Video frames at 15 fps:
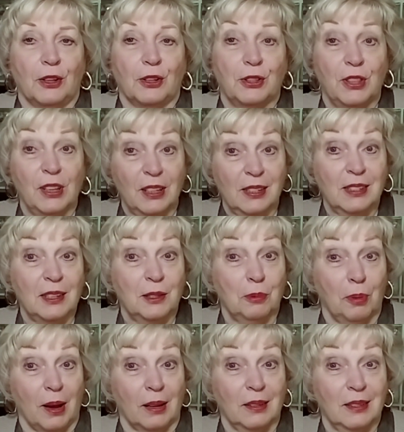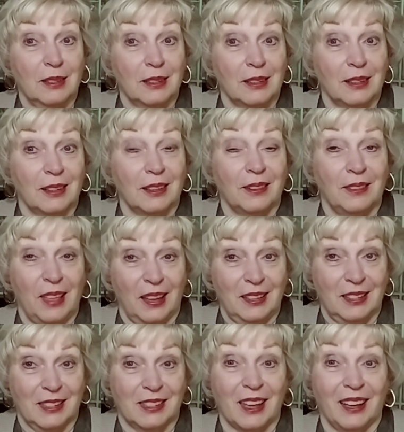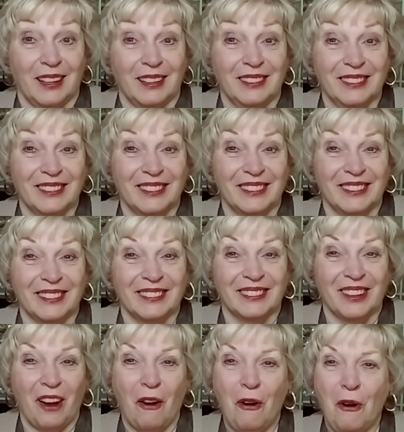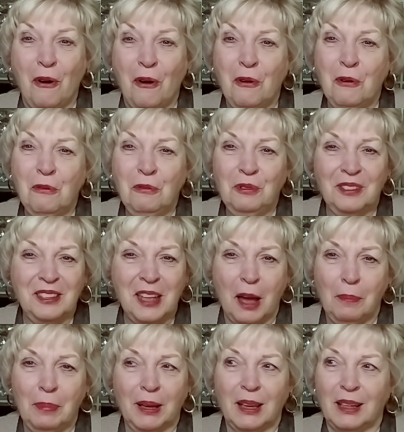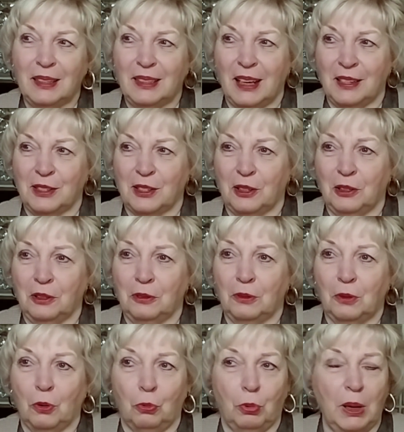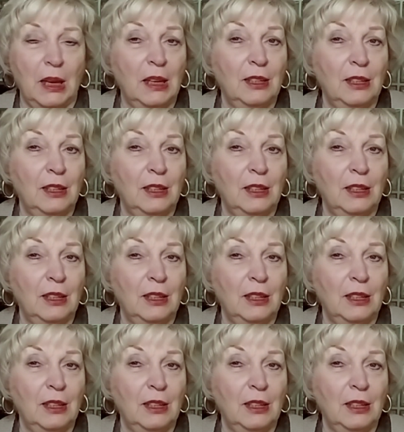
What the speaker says: This is what they said. "O Nebuchadnezzar, we